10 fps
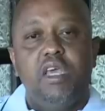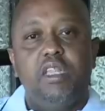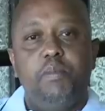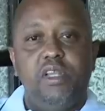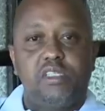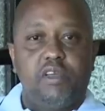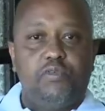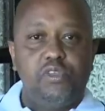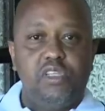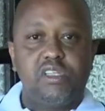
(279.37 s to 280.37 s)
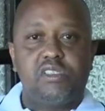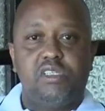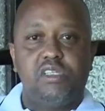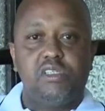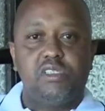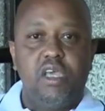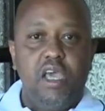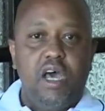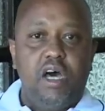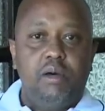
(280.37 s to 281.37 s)
the Minister for Justice,
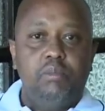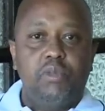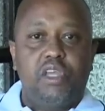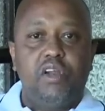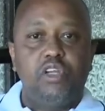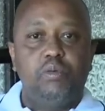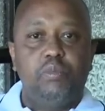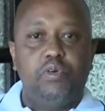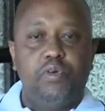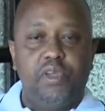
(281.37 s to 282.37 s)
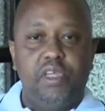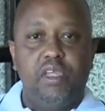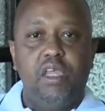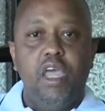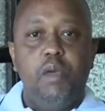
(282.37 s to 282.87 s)
Keraito Murungi,